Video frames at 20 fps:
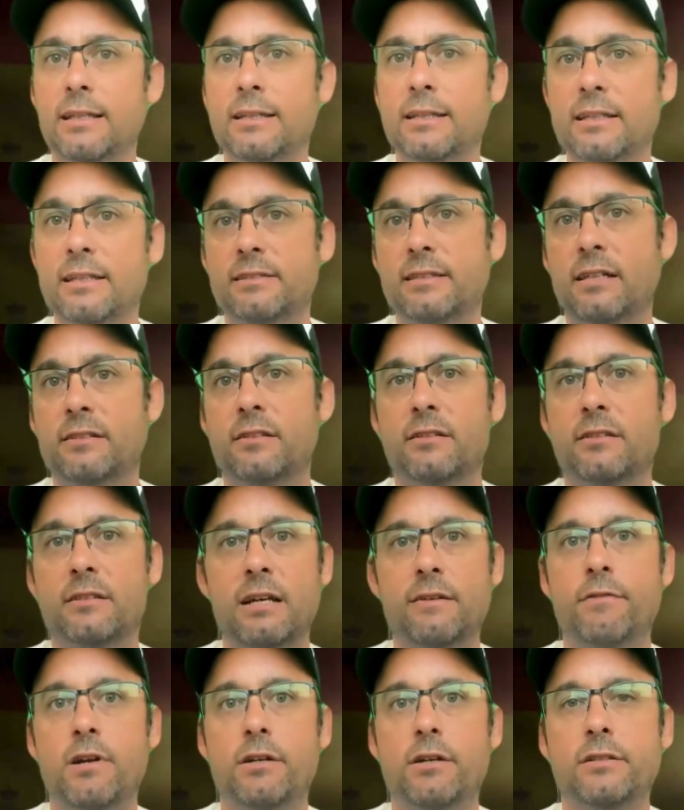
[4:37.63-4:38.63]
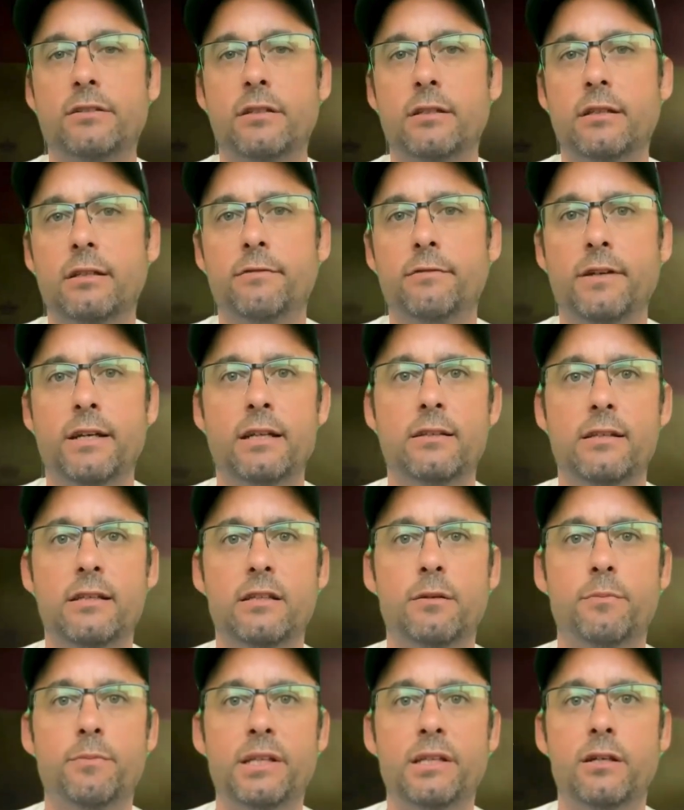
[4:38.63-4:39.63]
These taxes can vary significantly
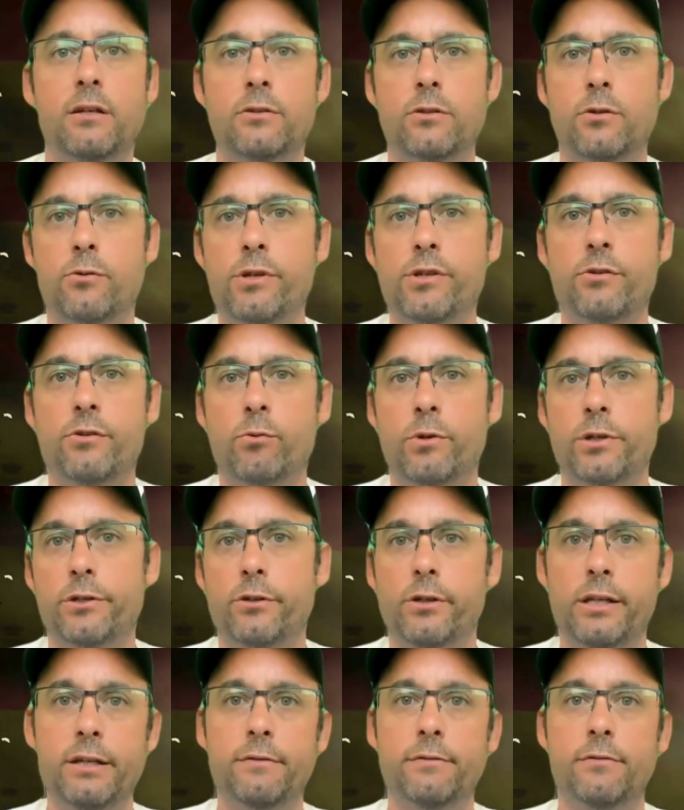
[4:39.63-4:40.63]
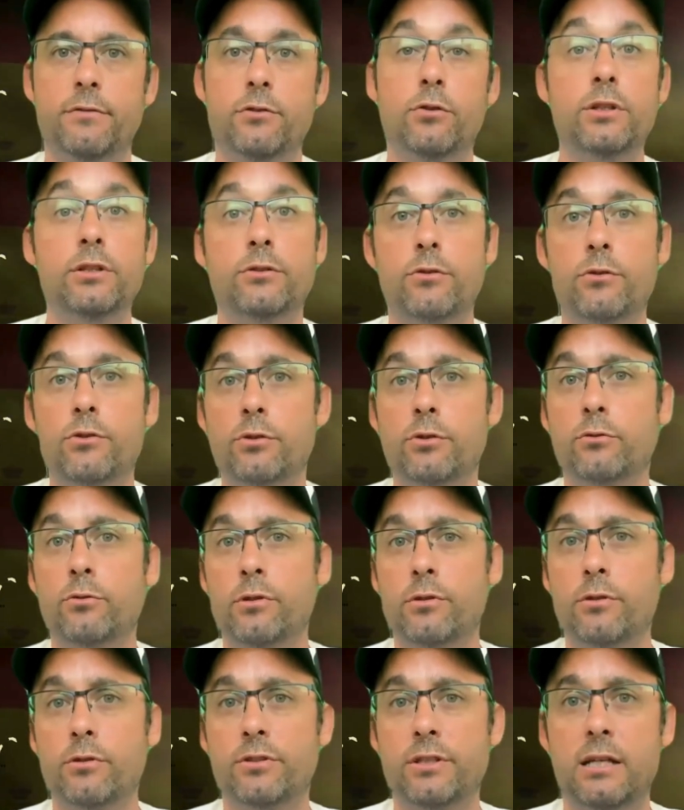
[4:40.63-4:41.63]
depending on the region where you live, so it's crucial to
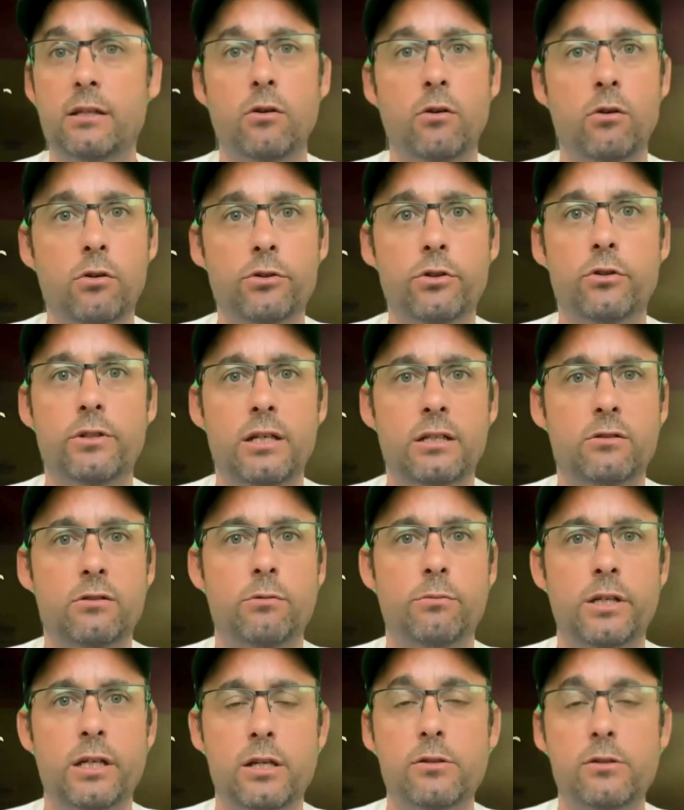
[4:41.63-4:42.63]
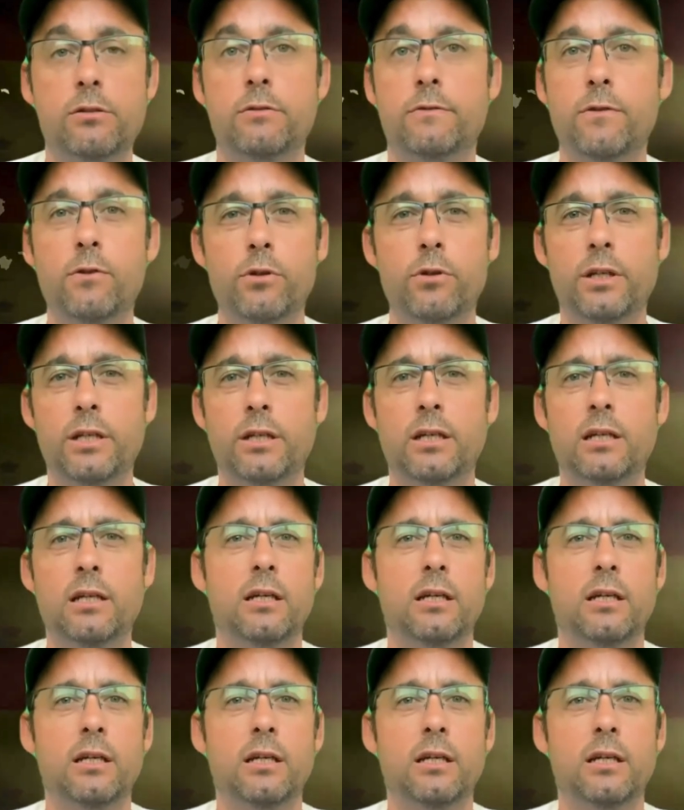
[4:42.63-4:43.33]
understand all your tax obligations fully.